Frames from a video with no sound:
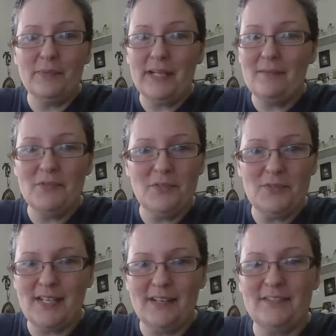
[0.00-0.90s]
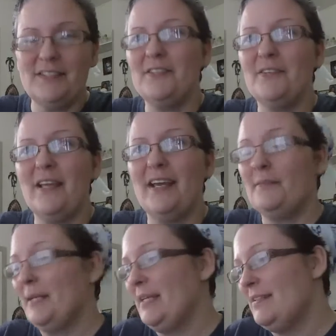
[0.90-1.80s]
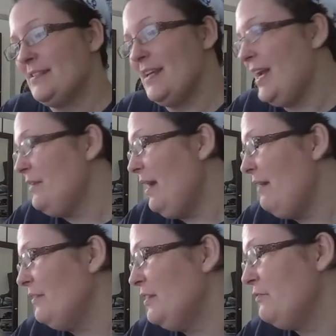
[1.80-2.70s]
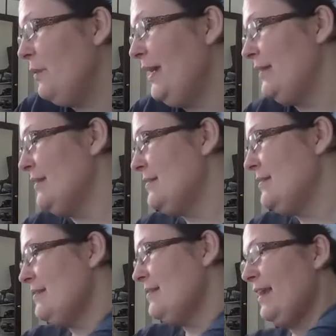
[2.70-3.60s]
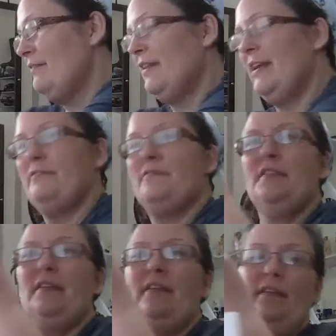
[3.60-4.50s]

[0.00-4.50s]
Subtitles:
but I'm too scared to do that because I don't have enough white. This is all I have left.